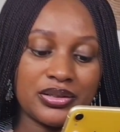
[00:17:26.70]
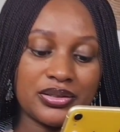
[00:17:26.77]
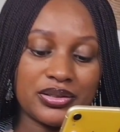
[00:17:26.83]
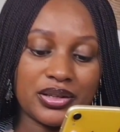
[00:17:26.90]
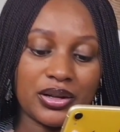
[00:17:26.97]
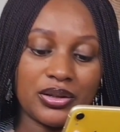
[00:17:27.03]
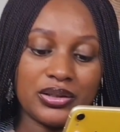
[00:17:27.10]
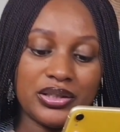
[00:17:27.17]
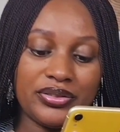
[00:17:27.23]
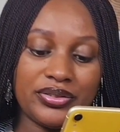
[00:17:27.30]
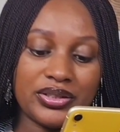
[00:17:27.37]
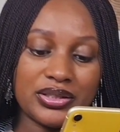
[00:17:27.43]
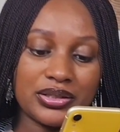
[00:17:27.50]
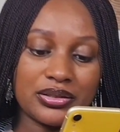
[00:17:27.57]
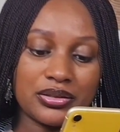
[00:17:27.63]
So I'll leave
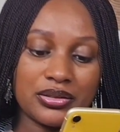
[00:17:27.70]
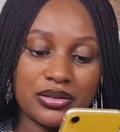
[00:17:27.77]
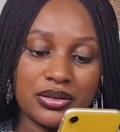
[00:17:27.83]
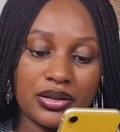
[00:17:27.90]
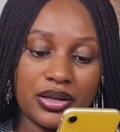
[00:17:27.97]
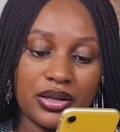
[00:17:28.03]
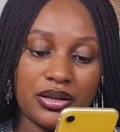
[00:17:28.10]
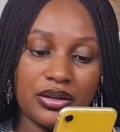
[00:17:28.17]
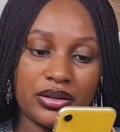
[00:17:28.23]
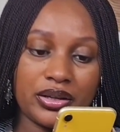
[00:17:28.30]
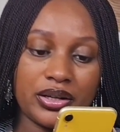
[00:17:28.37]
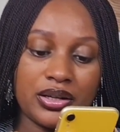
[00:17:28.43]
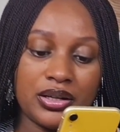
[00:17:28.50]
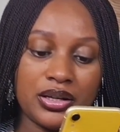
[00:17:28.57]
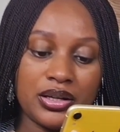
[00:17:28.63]
it
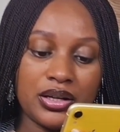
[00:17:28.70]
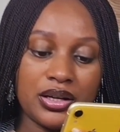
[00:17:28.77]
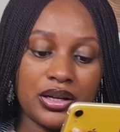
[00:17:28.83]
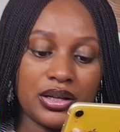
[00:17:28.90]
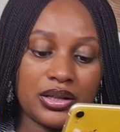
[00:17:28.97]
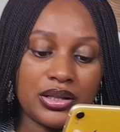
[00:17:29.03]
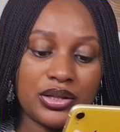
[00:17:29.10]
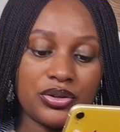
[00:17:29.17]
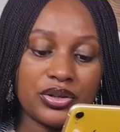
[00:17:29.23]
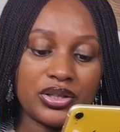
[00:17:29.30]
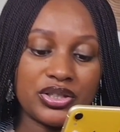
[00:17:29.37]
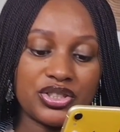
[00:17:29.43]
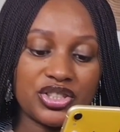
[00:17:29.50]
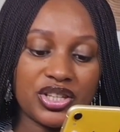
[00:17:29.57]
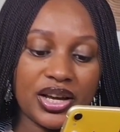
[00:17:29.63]
here and click on
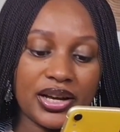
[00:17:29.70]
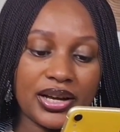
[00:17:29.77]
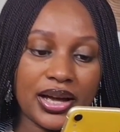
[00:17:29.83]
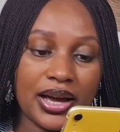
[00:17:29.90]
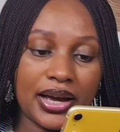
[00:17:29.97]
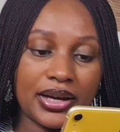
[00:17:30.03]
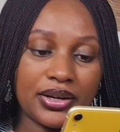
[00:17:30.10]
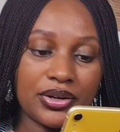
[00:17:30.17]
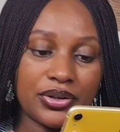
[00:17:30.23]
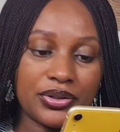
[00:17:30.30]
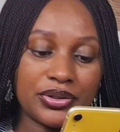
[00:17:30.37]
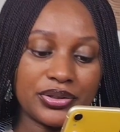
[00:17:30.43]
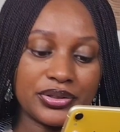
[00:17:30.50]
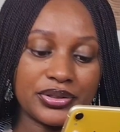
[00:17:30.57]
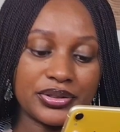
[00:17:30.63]
the check
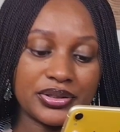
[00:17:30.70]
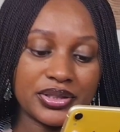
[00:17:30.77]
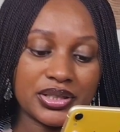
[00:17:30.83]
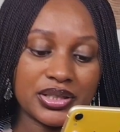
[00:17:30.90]
icon.